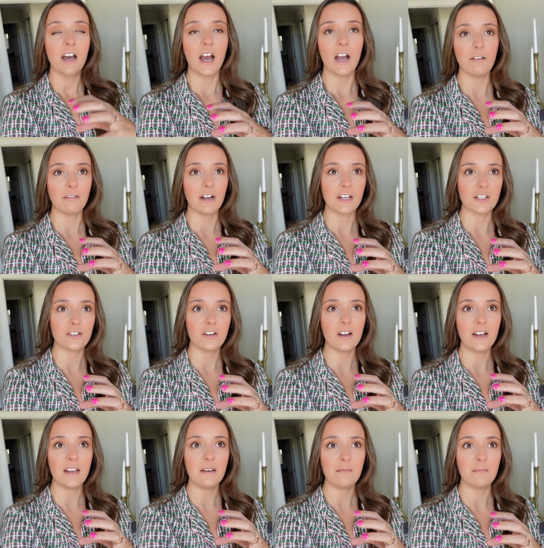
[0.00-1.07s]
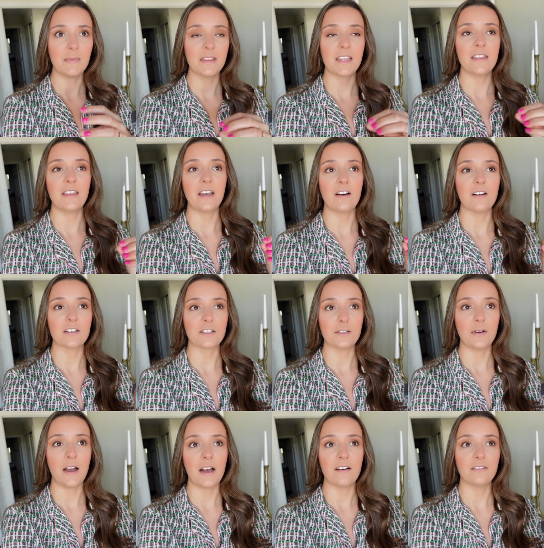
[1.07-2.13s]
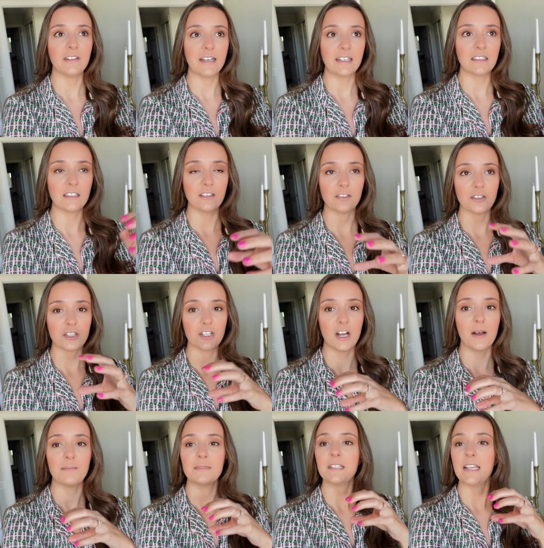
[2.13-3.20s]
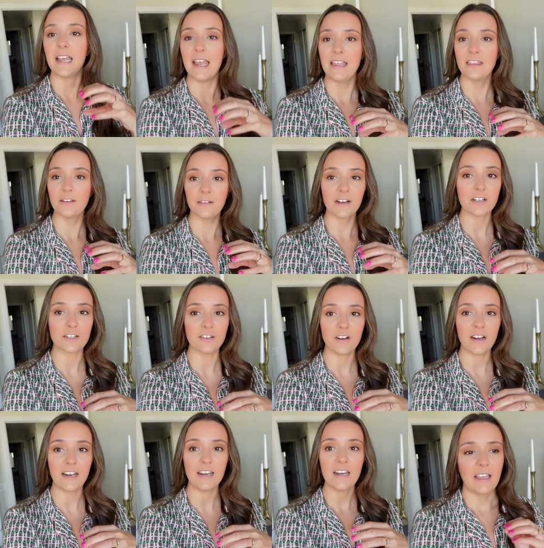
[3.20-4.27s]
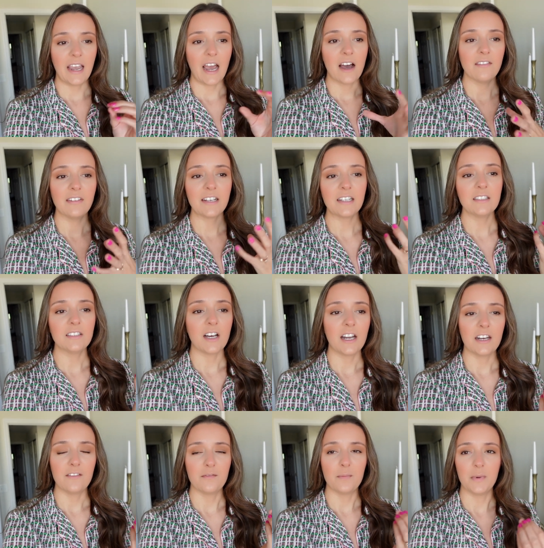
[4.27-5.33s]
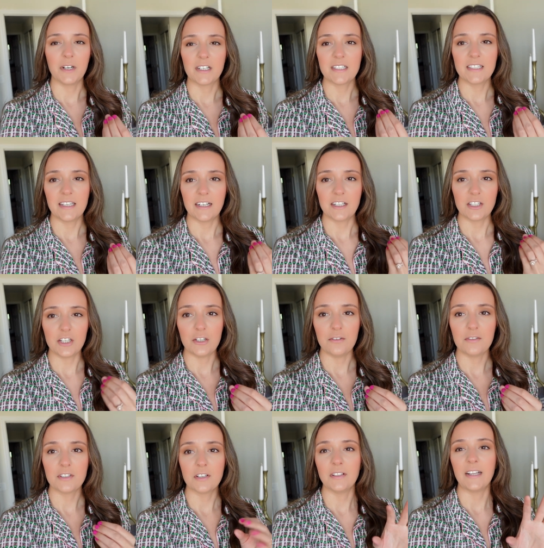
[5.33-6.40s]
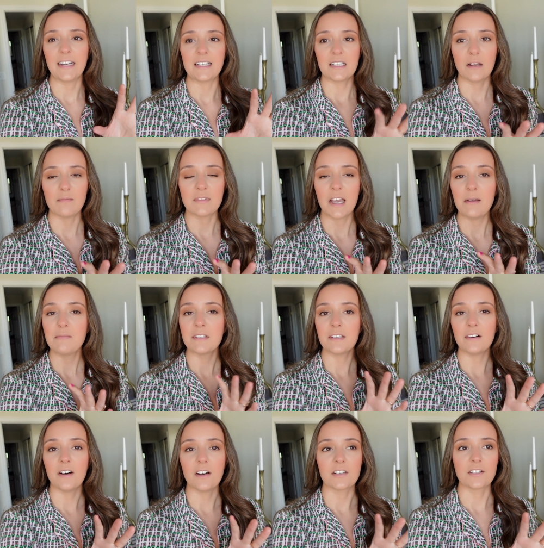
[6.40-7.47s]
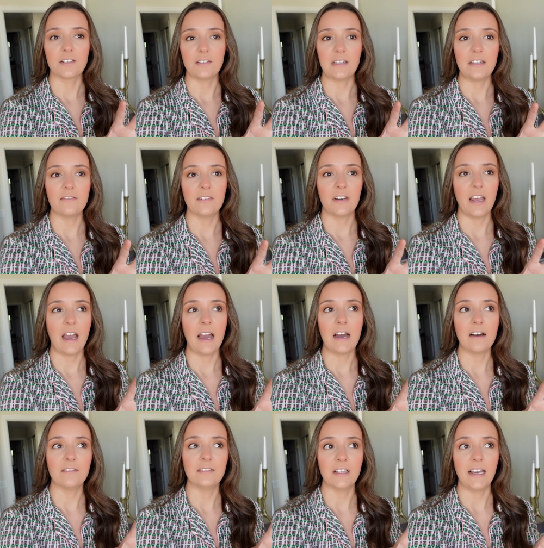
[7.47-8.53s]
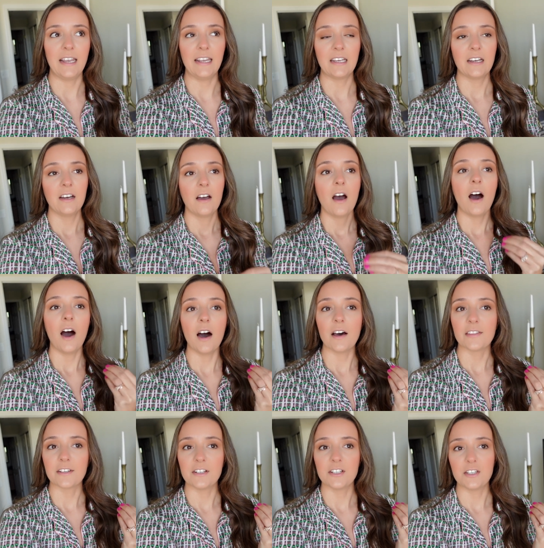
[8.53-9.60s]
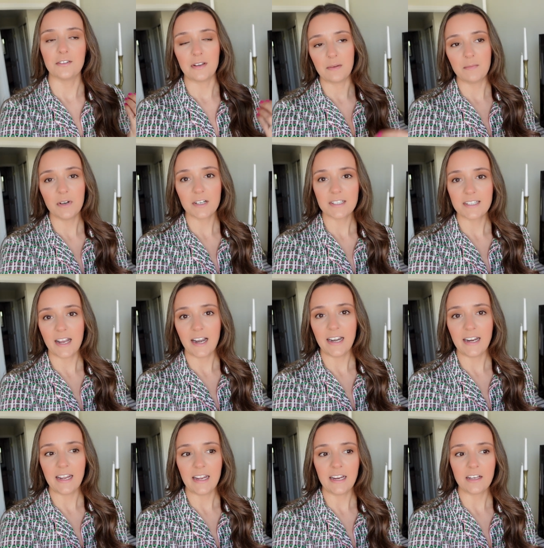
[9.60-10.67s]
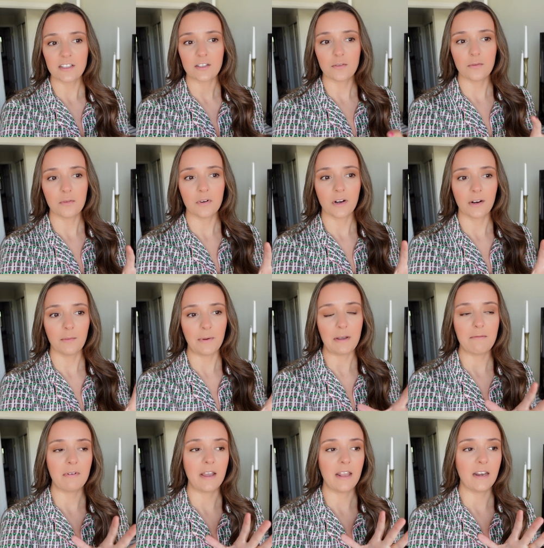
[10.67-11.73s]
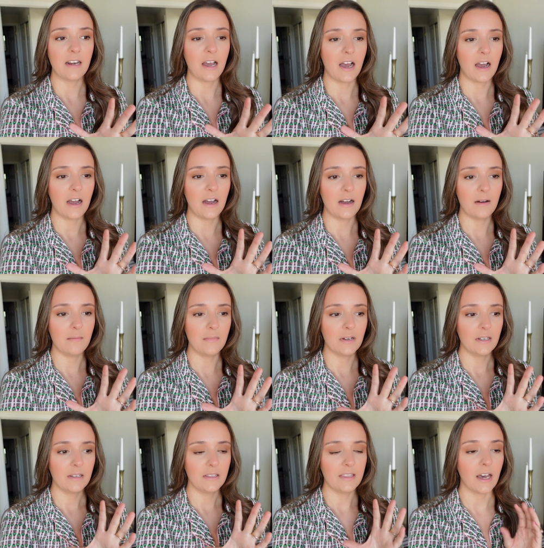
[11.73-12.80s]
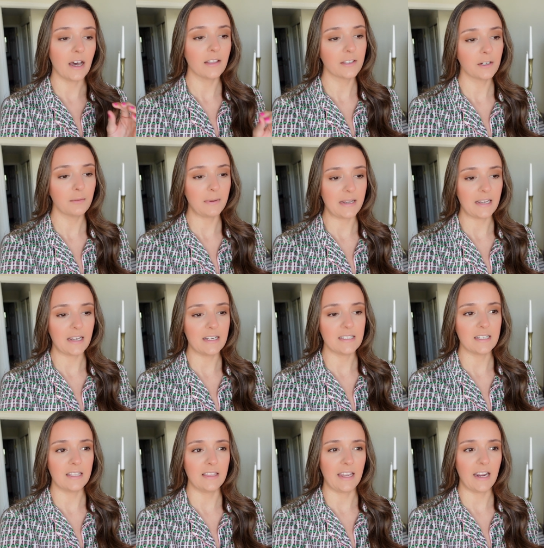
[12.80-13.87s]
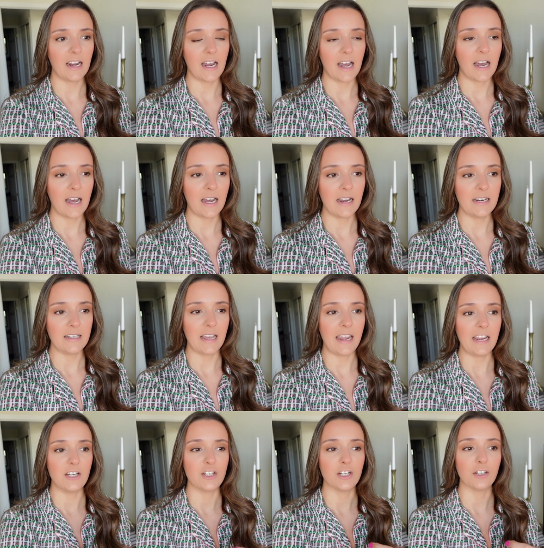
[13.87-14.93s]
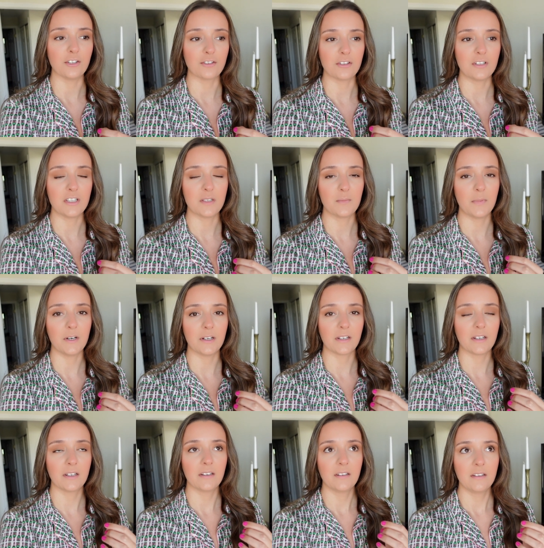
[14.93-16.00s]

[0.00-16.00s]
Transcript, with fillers: a restaurant, but then they also have like little shops in the restaurant. They have like a lot of books there too, so like sometimes they'll also even have like authors doing book signings, or we went um the other weekend and they had a children's book